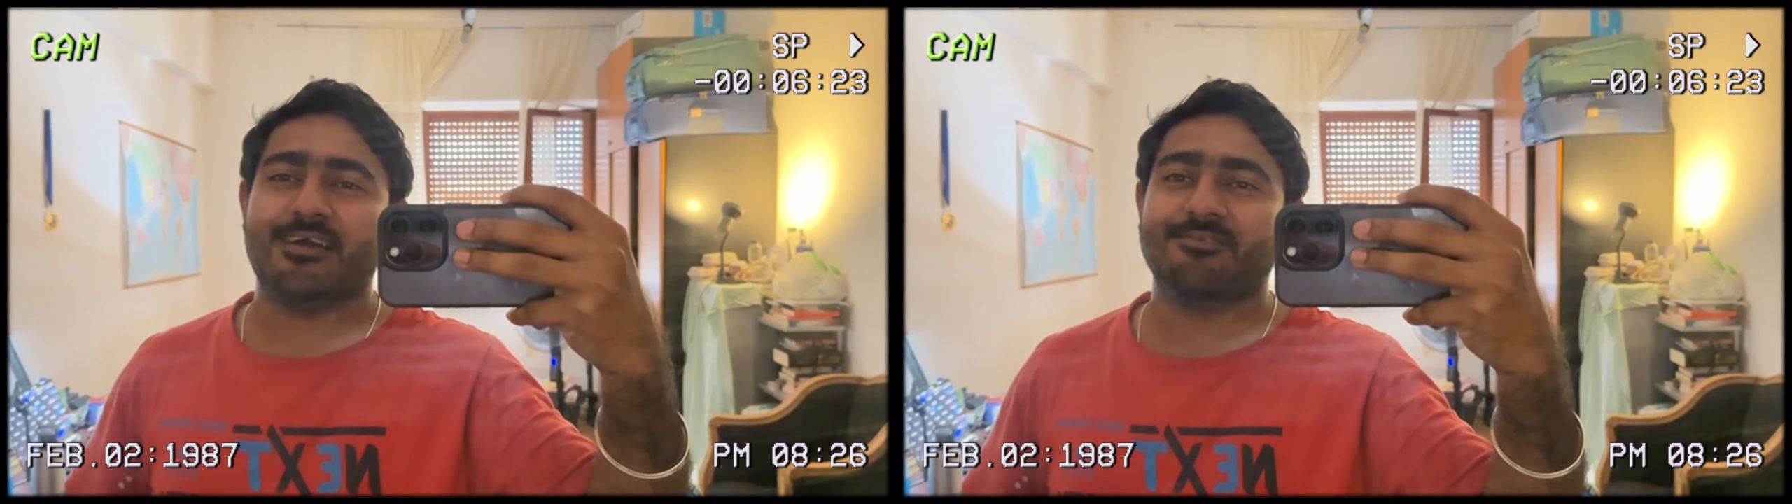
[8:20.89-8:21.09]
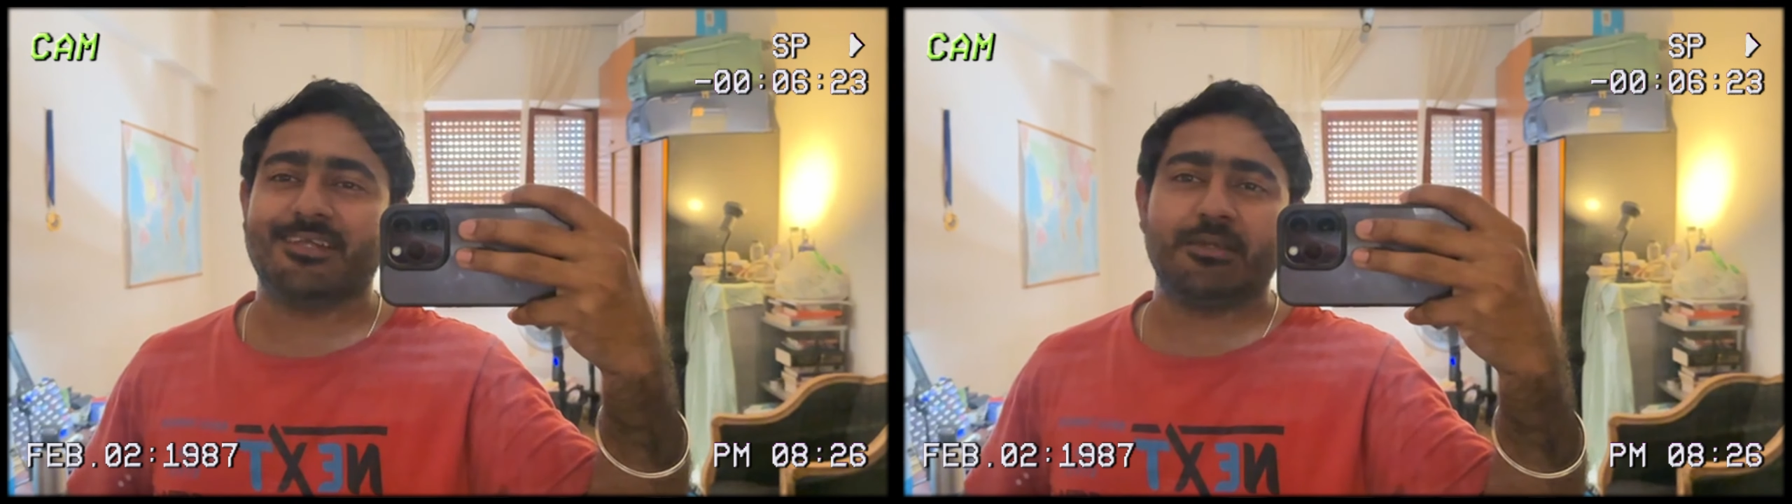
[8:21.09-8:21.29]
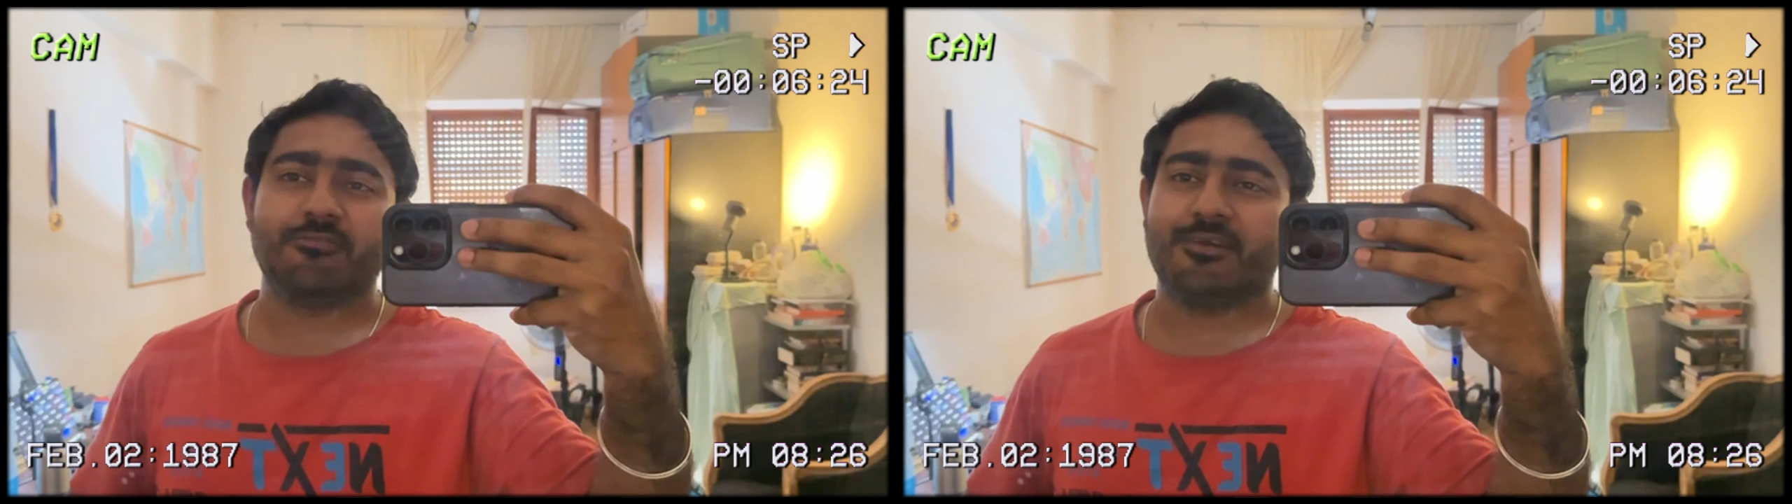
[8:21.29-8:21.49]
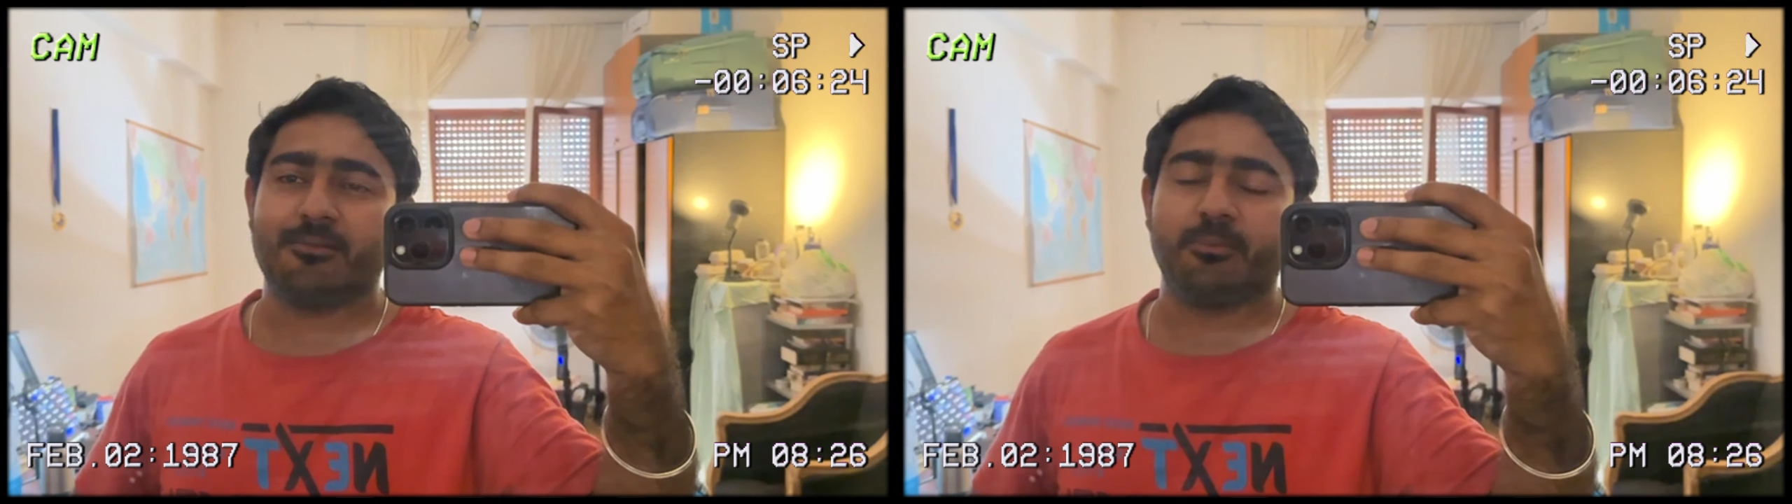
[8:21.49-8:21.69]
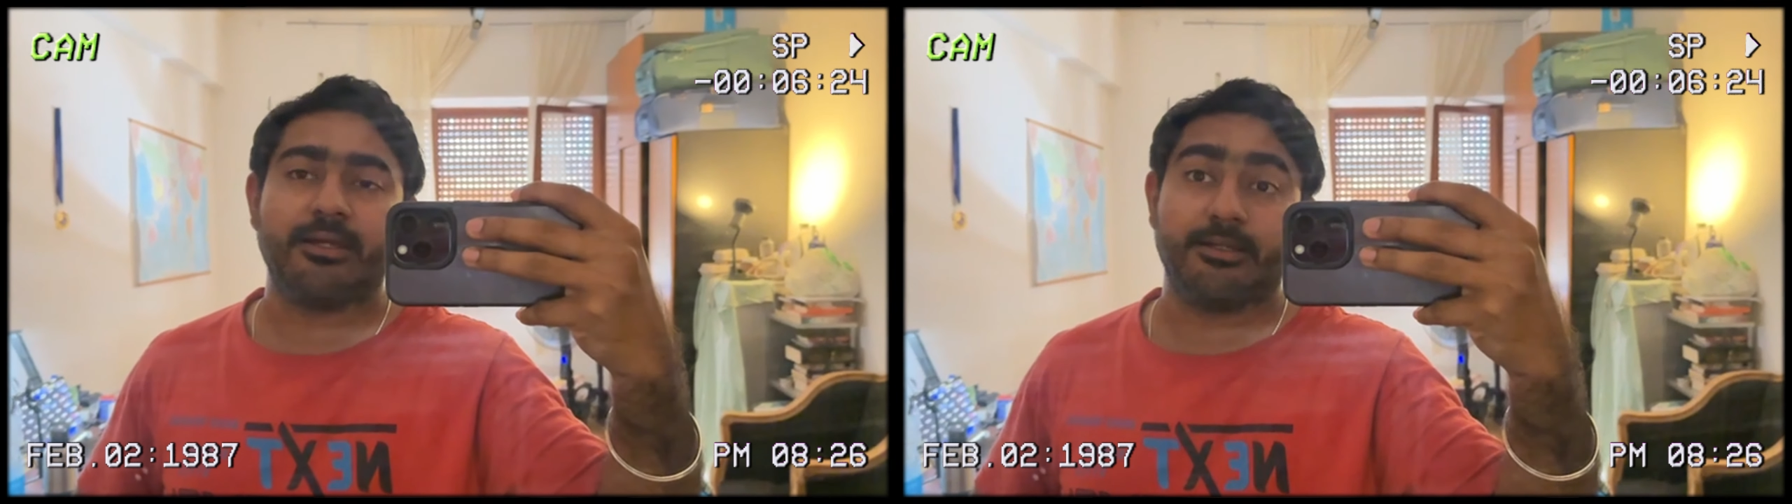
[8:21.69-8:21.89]
over
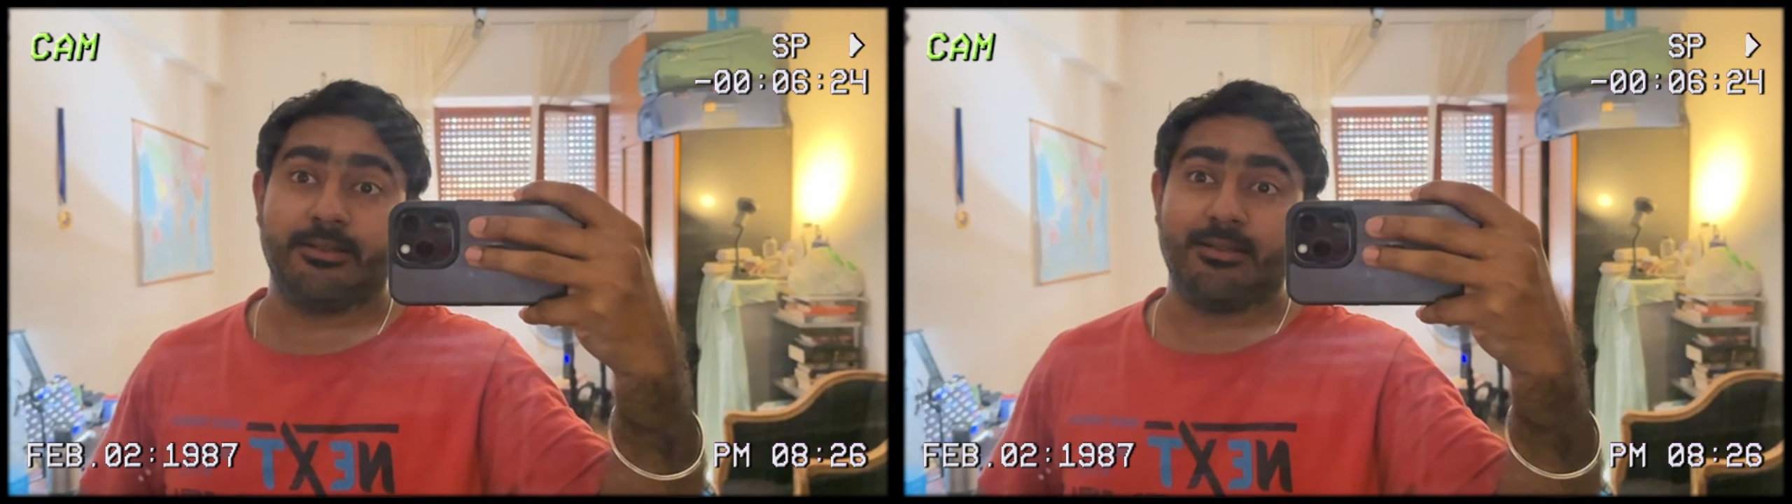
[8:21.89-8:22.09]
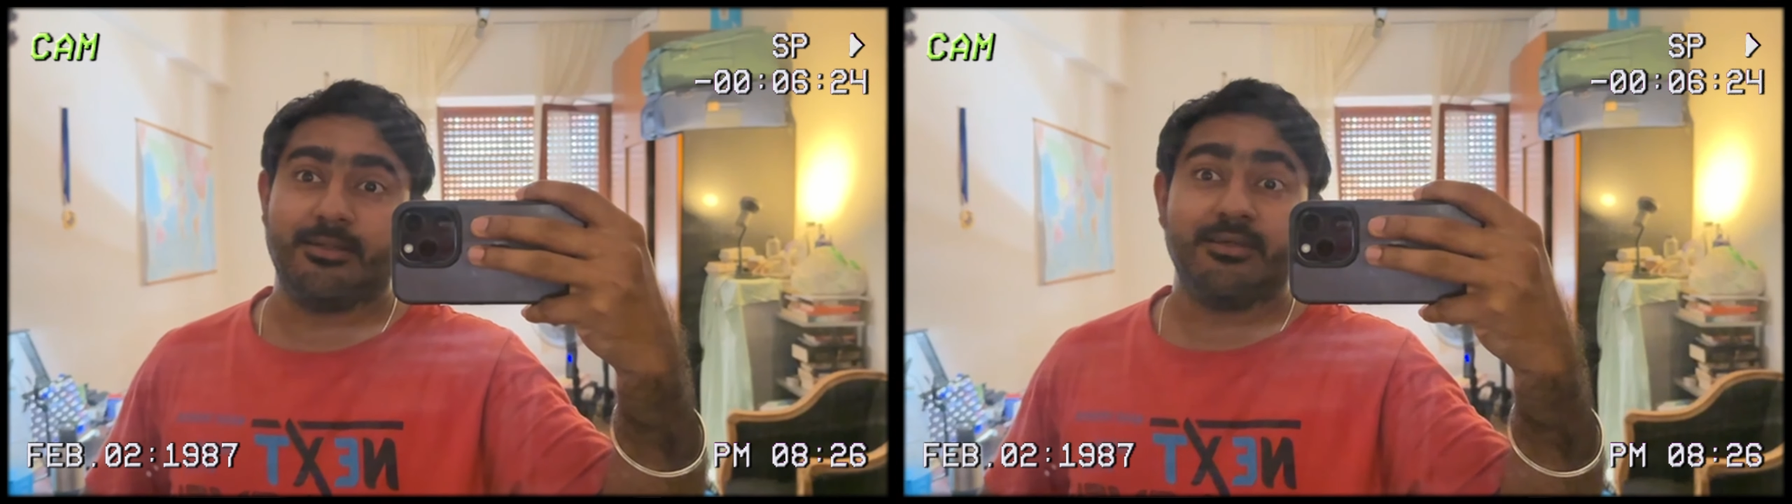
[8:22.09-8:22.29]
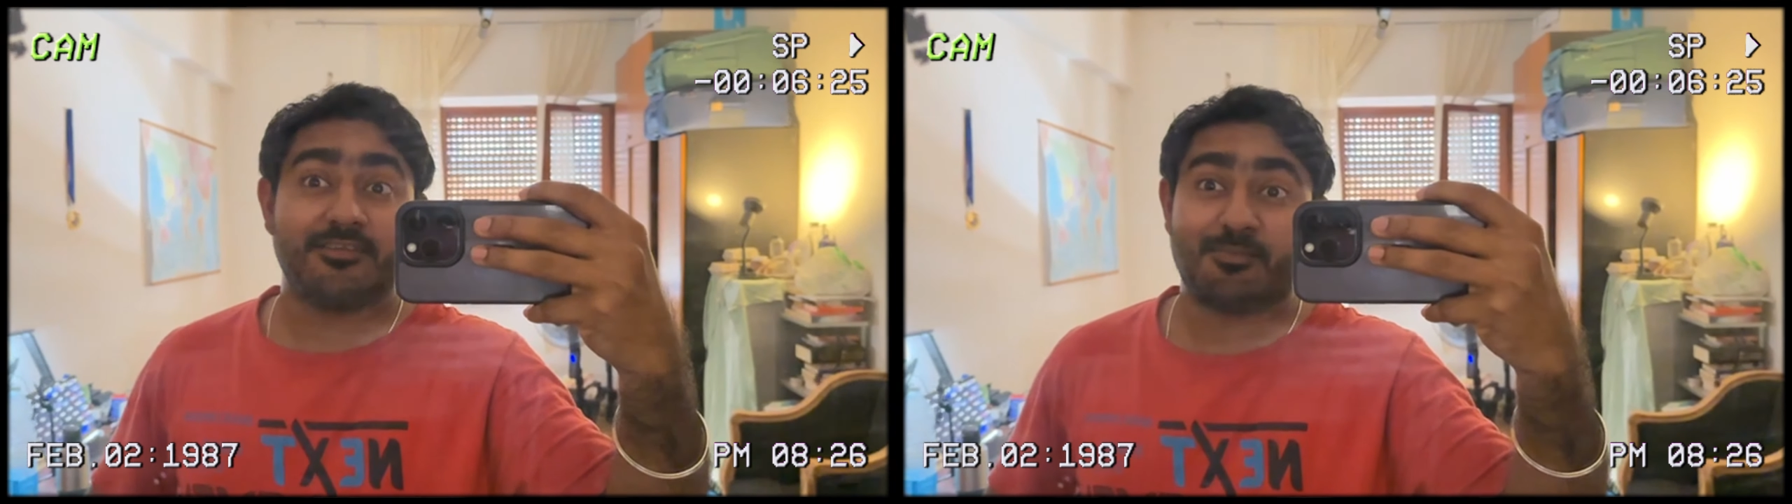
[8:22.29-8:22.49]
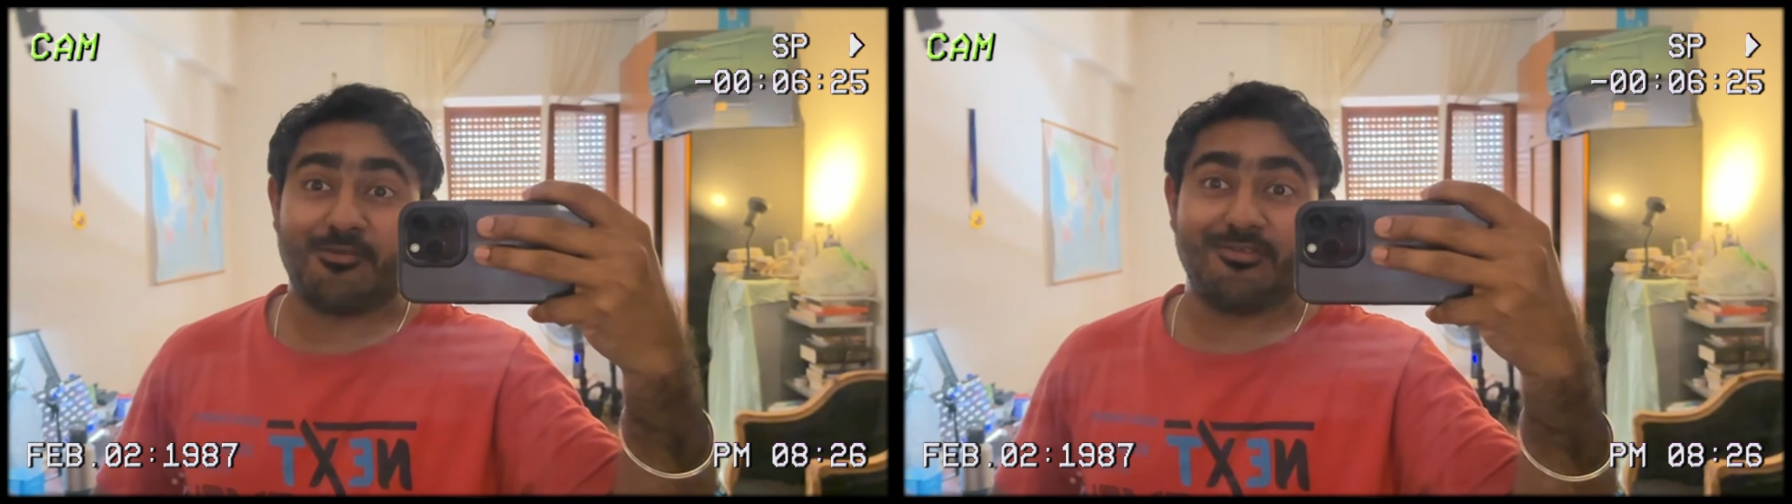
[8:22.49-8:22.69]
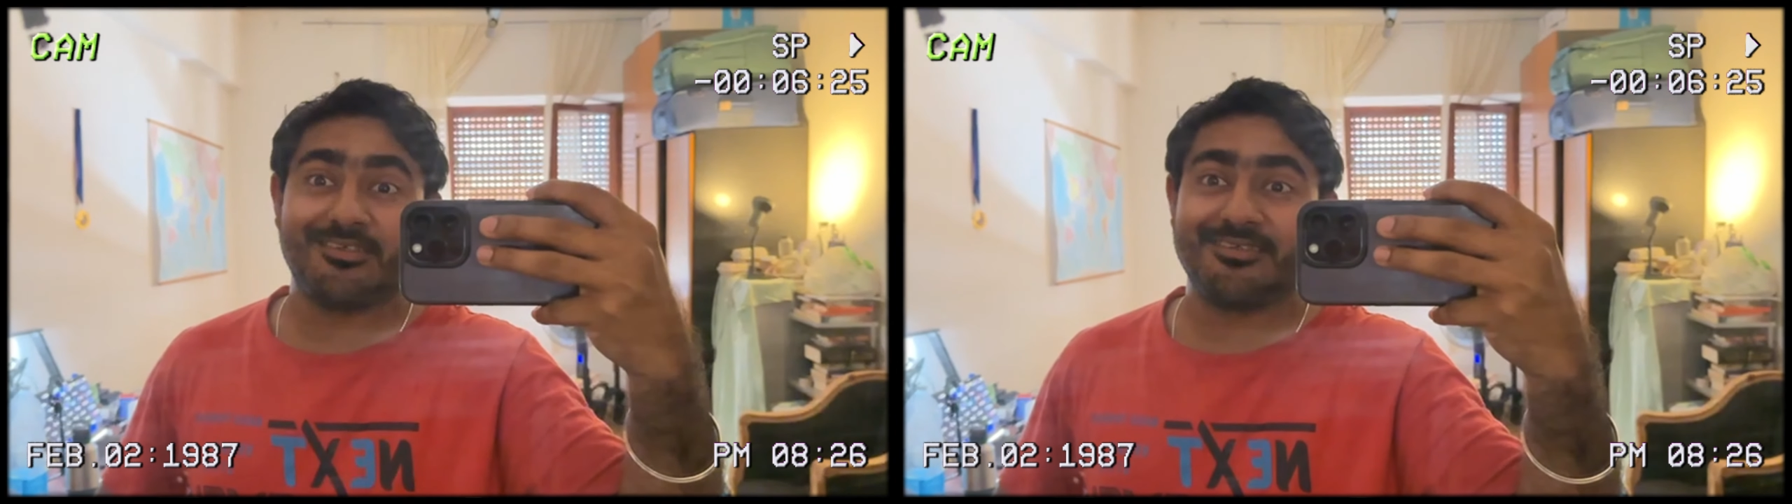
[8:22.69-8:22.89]
a course of time.